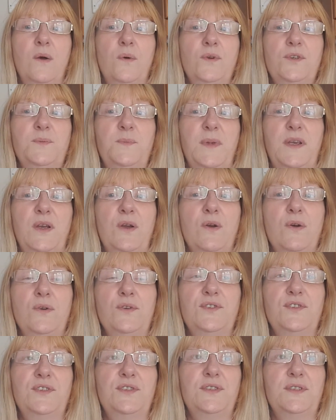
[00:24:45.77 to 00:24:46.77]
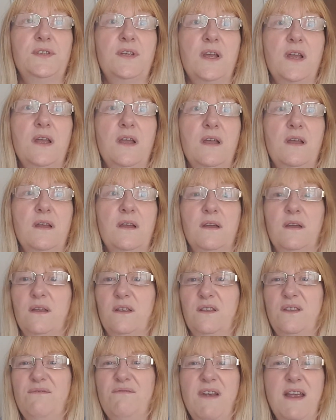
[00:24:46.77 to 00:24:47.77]
was because uh,
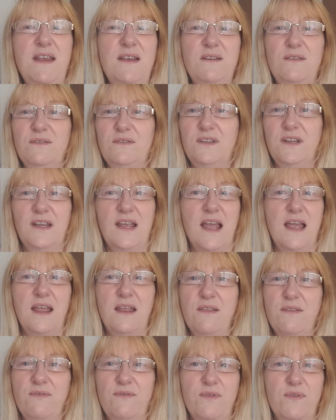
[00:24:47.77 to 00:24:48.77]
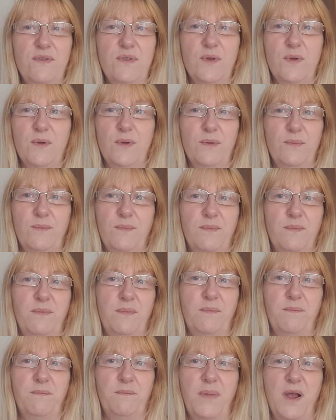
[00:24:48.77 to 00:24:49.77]
the rain doesn't get in through the
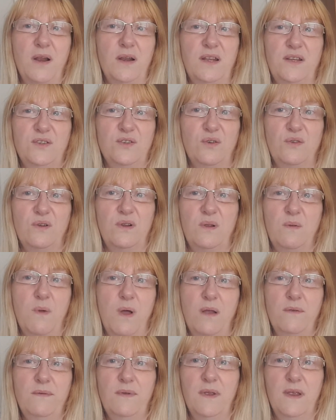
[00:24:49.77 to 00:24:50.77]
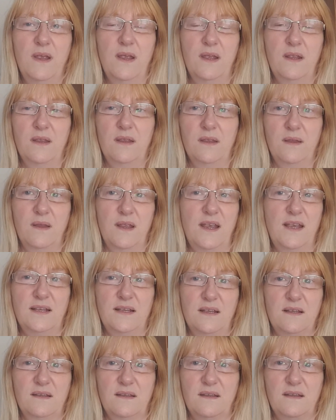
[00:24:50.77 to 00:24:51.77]
polytunnel one,
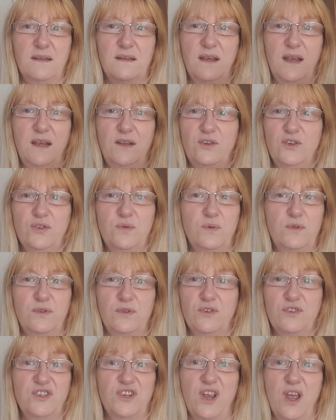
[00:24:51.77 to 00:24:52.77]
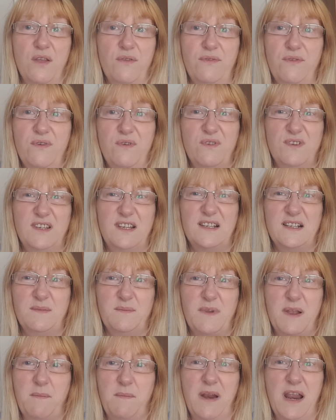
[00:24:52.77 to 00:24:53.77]
it it just doesn't go through because it's
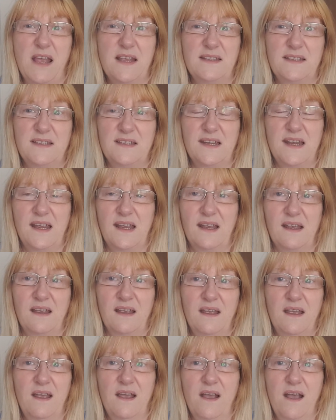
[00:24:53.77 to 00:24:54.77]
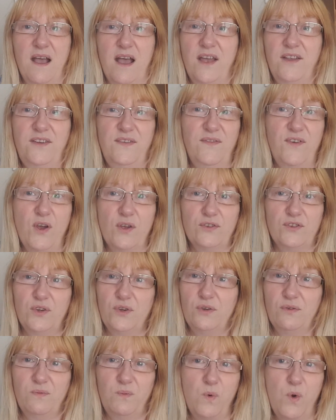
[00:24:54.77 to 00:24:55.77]
flat plastic and you've got
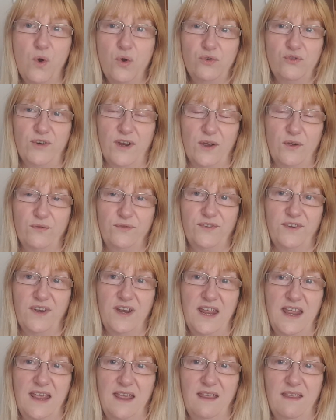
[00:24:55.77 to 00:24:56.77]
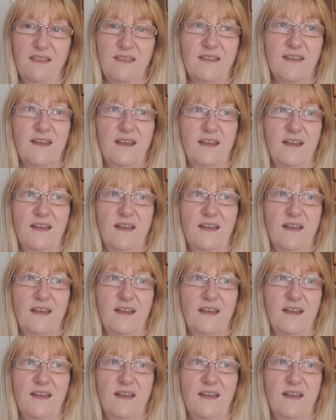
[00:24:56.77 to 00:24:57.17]
to water it underneath.